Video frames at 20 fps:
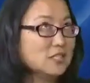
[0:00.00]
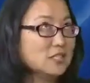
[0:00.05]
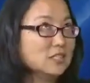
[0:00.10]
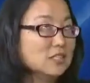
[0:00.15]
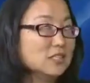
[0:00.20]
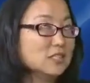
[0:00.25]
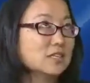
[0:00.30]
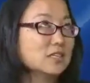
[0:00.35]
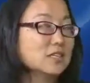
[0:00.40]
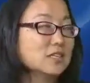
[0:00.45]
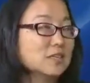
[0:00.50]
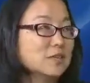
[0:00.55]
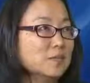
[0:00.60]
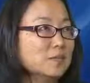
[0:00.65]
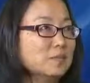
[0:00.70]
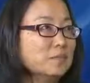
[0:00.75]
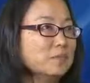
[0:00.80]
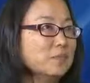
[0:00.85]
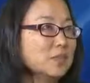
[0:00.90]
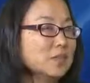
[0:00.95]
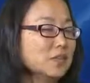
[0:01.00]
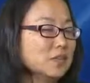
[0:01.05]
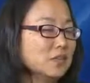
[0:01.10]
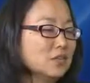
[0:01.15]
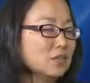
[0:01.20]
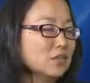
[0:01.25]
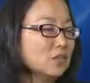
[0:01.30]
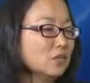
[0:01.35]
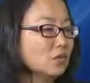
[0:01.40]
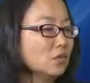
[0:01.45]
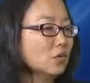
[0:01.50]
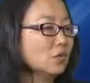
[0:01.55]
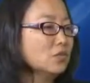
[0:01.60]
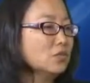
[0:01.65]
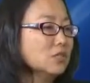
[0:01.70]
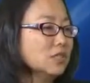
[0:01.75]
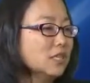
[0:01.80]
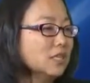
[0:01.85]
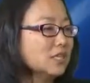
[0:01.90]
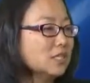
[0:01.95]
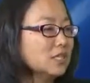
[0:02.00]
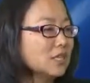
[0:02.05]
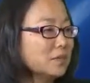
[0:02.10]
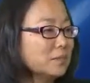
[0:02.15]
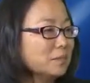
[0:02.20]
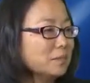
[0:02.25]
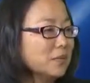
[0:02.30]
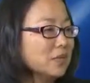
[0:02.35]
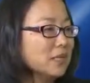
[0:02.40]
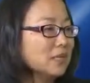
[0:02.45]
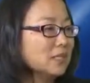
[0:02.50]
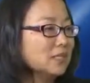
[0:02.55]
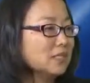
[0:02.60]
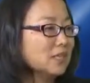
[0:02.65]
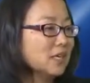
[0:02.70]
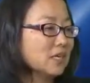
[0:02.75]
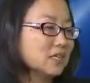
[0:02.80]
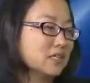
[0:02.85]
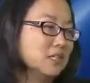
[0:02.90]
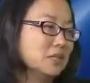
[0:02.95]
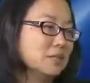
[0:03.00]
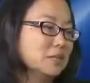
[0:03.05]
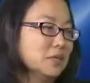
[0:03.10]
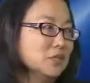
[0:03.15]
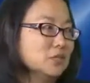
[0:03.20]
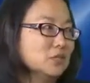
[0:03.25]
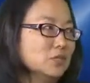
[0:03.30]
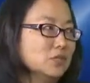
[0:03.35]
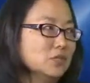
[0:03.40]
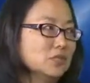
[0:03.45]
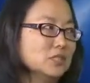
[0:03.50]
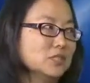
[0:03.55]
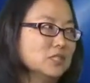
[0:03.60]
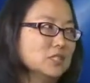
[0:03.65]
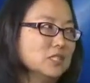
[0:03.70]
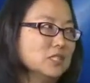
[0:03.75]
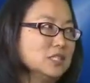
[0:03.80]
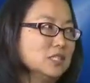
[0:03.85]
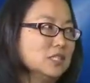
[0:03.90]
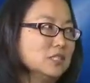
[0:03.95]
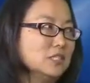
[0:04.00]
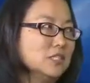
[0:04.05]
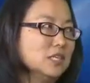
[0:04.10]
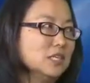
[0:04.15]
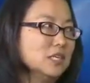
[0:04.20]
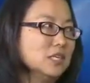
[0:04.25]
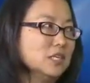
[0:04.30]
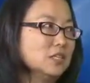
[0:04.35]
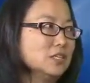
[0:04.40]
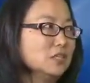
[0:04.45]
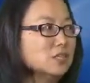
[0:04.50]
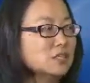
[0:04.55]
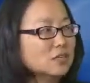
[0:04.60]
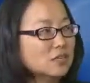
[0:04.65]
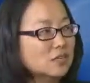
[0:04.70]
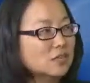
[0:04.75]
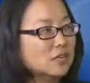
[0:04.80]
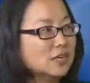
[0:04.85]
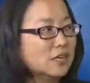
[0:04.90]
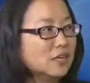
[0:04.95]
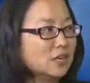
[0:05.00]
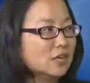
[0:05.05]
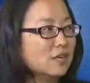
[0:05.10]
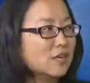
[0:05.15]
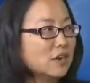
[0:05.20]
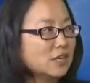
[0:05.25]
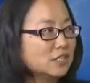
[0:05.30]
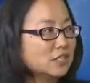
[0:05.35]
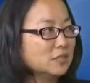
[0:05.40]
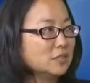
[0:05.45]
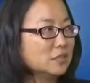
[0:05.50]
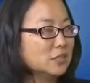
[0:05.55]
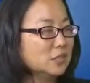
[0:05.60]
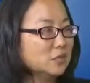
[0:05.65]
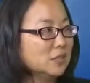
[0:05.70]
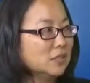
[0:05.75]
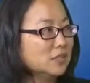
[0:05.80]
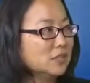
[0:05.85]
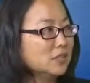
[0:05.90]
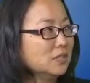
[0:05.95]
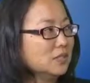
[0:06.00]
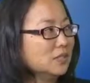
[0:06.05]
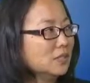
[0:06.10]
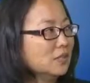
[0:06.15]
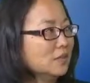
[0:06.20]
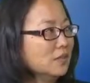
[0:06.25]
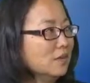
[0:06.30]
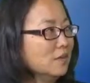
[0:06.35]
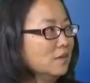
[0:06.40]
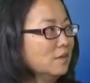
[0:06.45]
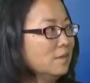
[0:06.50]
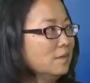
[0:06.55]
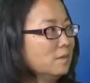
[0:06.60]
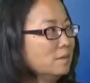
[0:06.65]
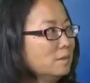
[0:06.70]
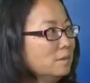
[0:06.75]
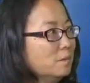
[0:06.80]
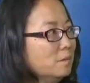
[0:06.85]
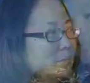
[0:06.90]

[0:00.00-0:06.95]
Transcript: does the growth stage companies actually mentor the seed stage, or is there any interaction between? They do.